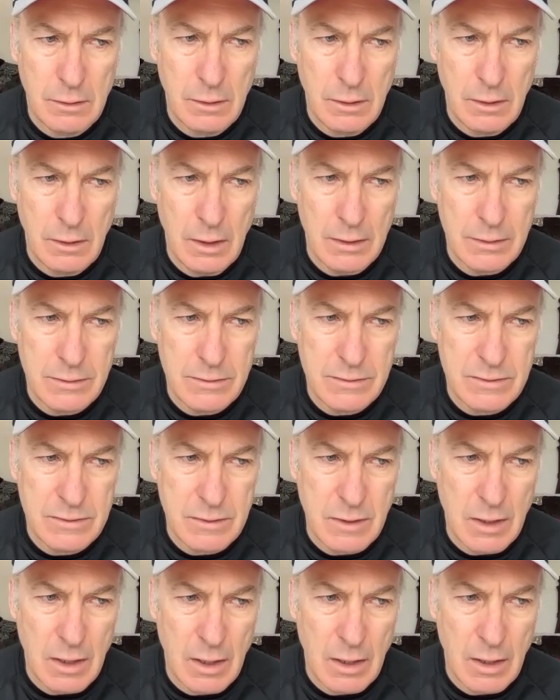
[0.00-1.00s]
it's
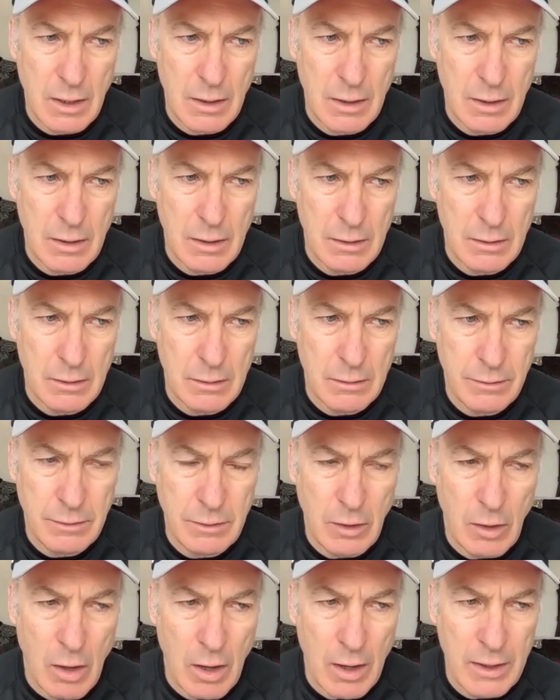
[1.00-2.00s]
the
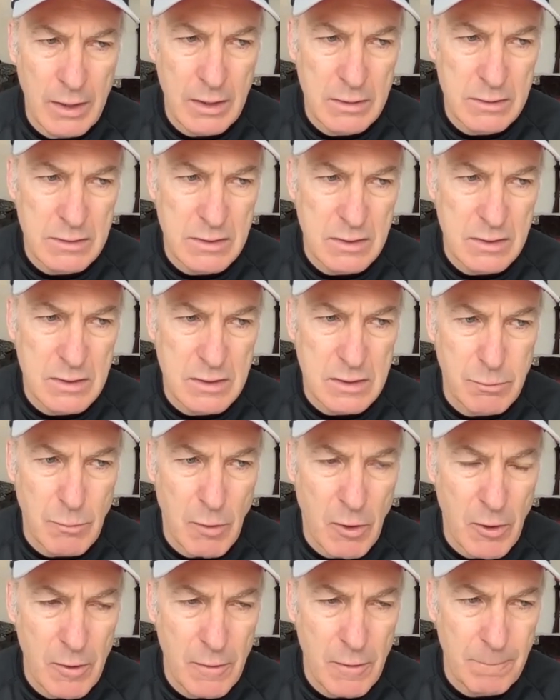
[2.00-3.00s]
audience is
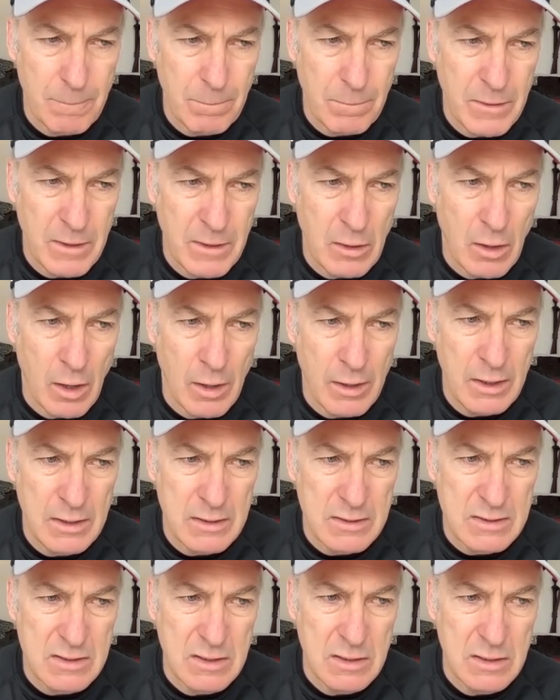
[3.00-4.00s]
smart. The
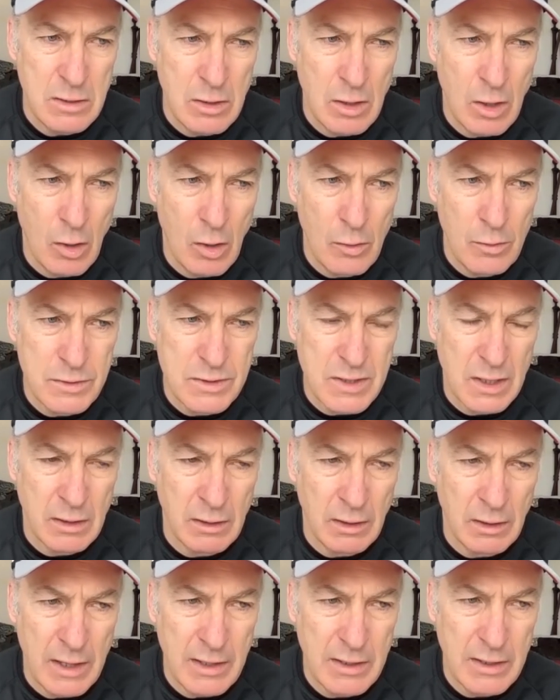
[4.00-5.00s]
audience knows and
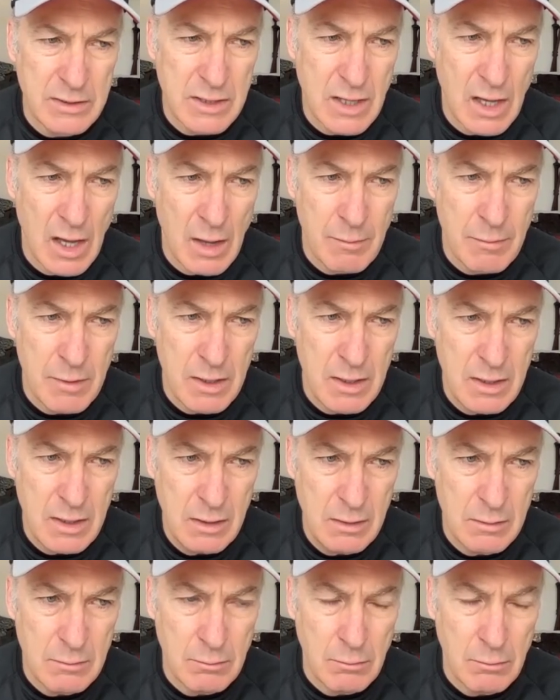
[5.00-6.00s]
likes
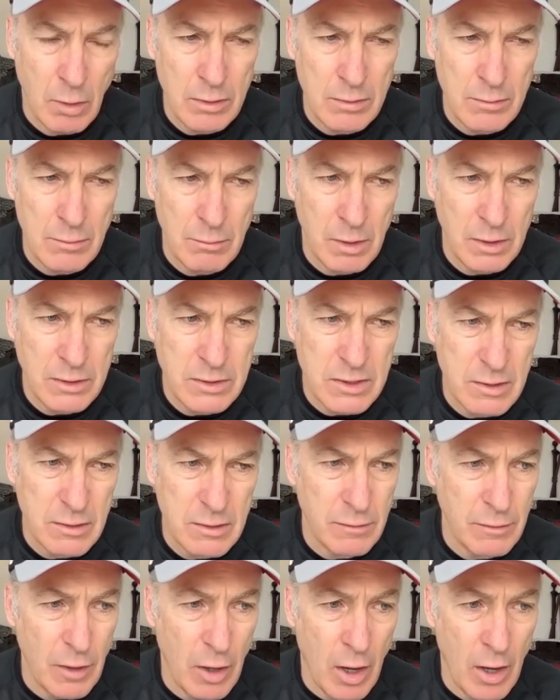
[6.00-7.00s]
comedy. Much of
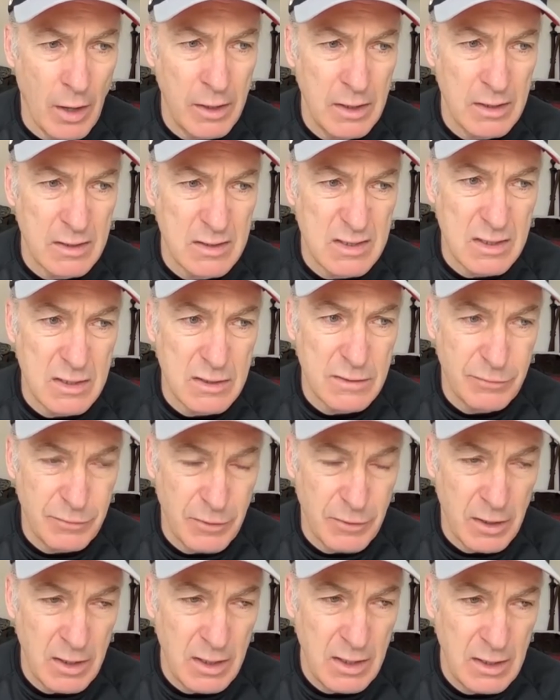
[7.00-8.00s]
the audience is
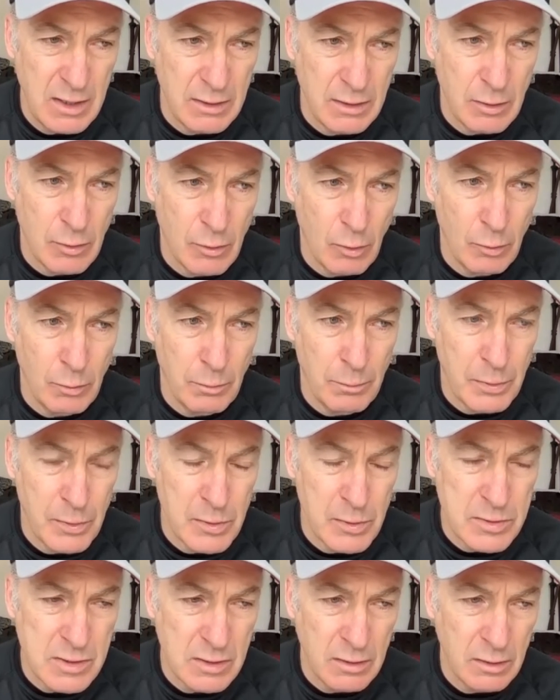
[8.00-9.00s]
funny in their own
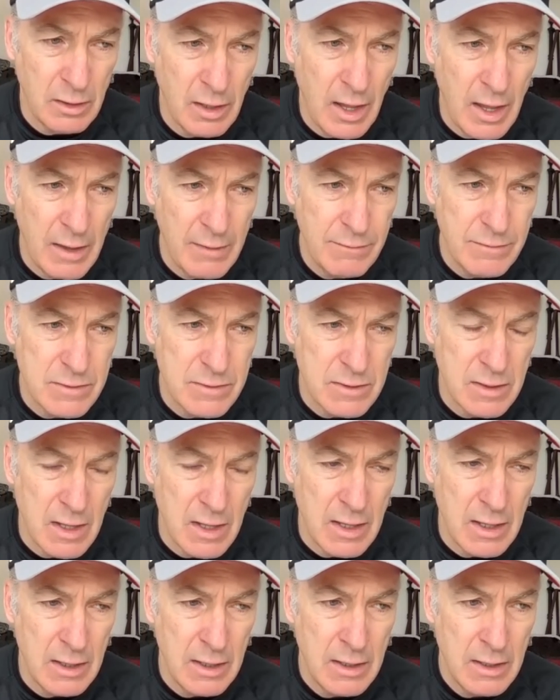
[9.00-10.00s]
personal lives.
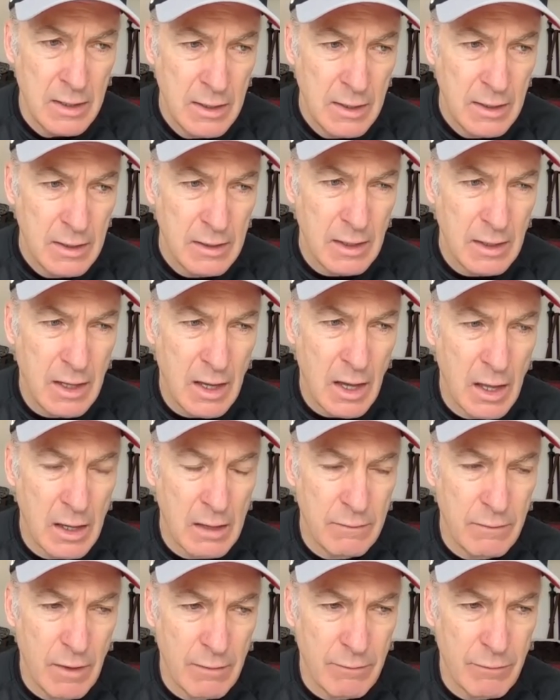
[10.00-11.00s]
They kind
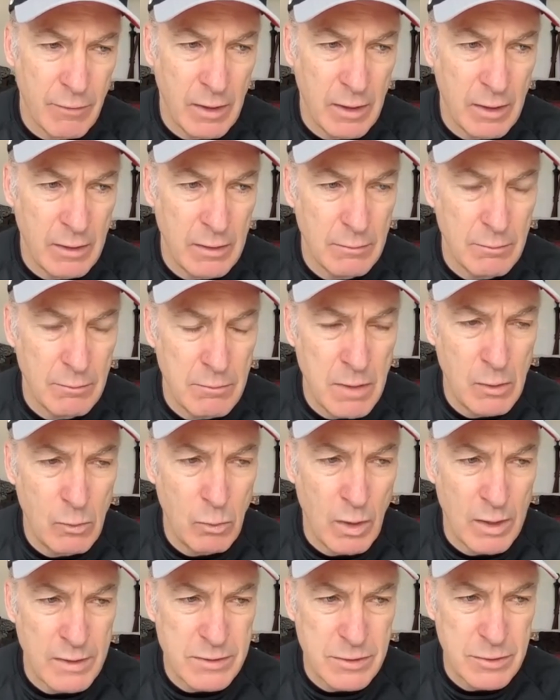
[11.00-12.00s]
of have a
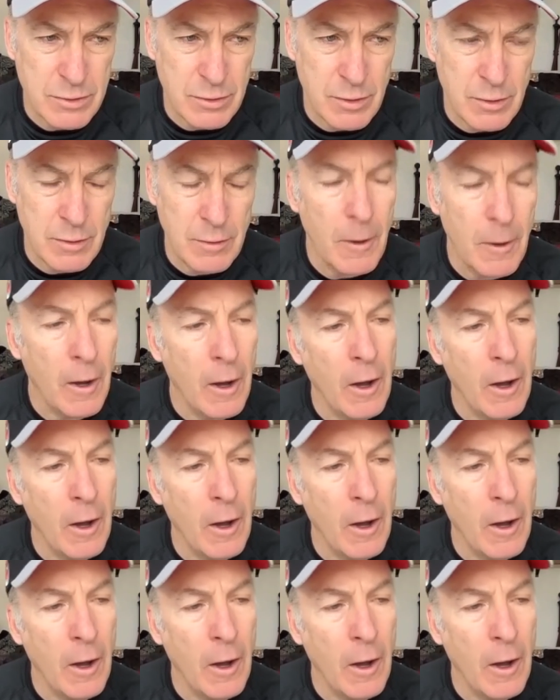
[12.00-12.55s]
Midwestern